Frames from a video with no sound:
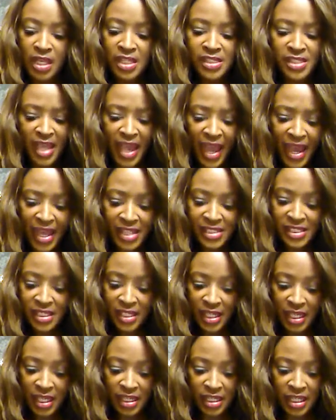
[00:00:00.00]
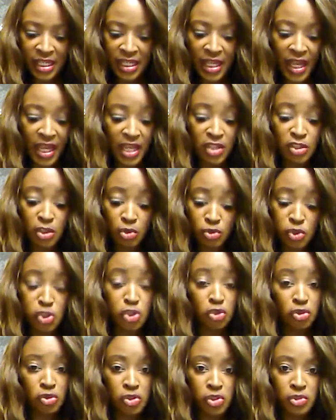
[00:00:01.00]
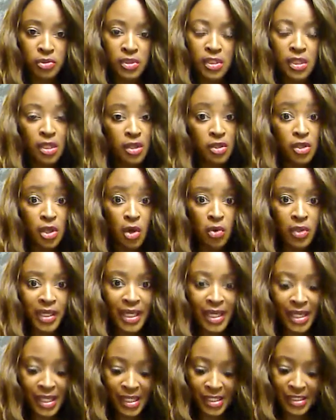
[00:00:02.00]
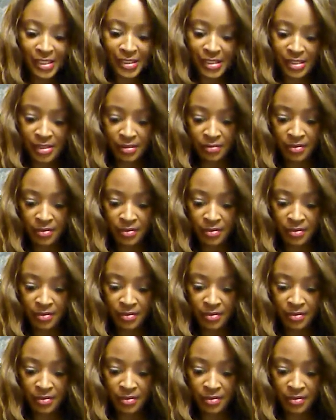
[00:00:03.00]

To add to that, he had no children, no kids.